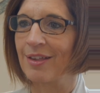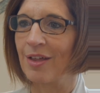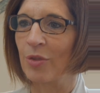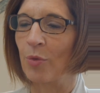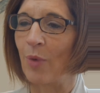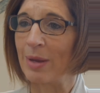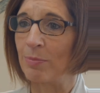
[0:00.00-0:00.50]

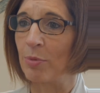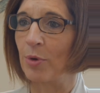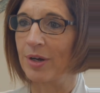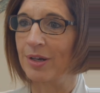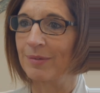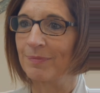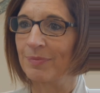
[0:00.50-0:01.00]
the
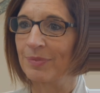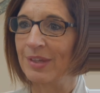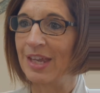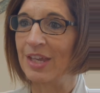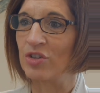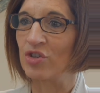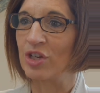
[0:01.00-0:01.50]
whiteboard,
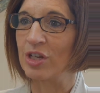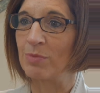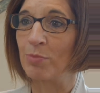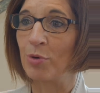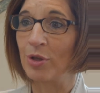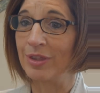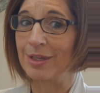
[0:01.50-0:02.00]
and she
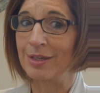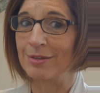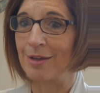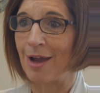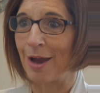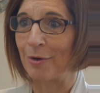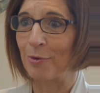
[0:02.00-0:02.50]
put the
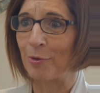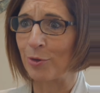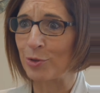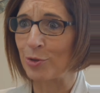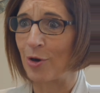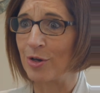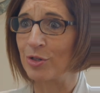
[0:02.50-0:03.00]
entire
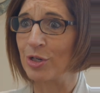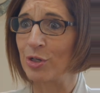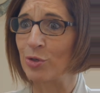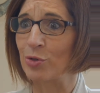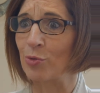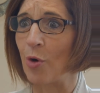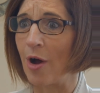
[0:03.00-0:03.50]
org chart and she's
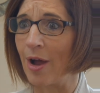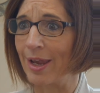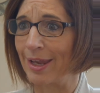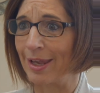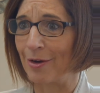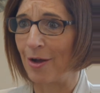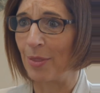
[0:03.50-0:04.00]

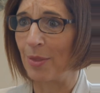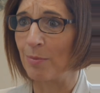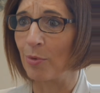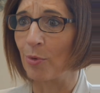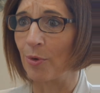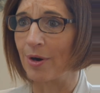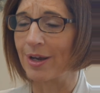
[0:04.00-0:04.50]
drawing it on the
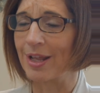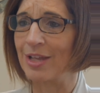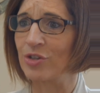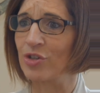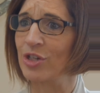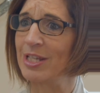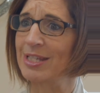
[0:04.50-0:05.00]
board,
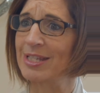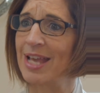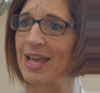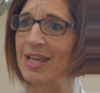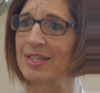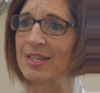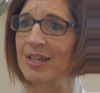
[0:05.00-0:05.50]
and she
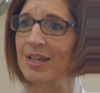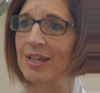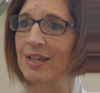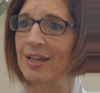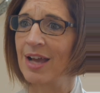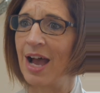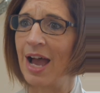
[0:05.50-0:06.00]
says,
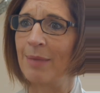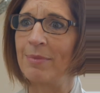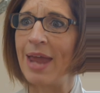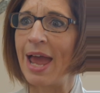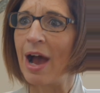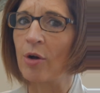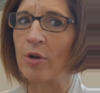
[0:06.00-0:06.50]
I'm
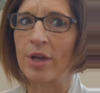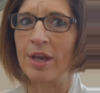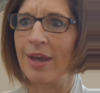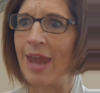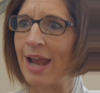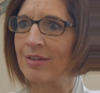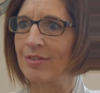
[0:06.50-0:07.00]
now
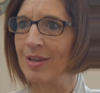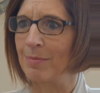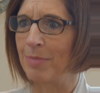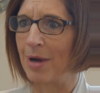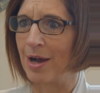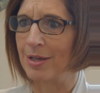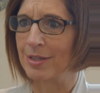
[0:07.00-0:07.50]
connecting
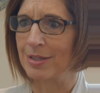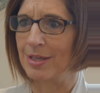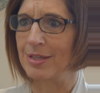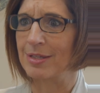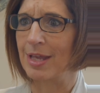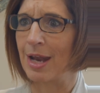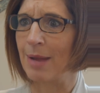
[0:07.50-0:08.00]

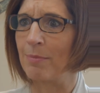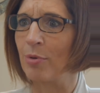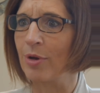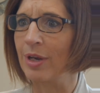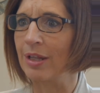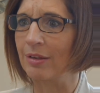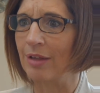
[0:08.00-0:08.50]
boxes and I'm
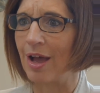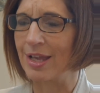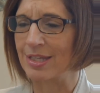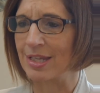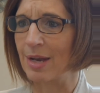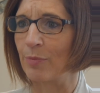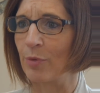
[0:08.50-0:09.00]
putting
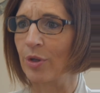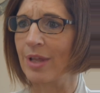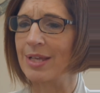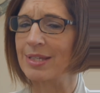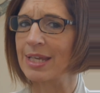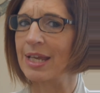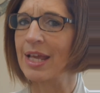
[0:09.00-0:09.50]
lines and I'm
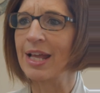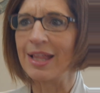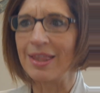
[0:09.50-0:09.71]
realizing